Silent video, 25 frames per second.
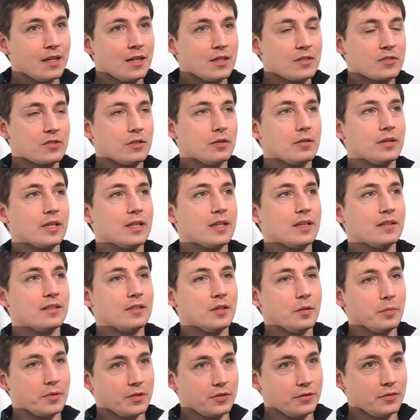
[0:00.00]
So they get
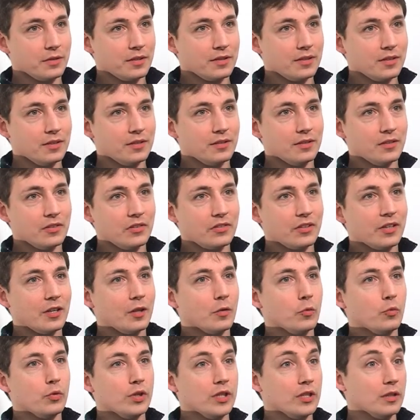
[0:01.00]
the opportunity to
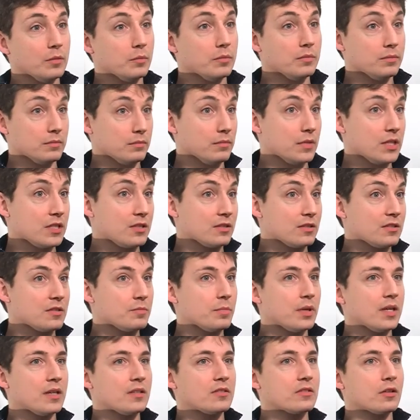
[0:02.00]
sail real missions
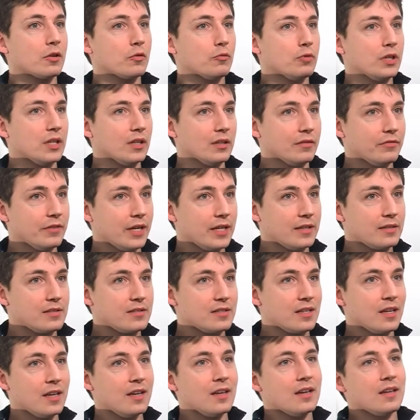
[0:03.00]
based on real events.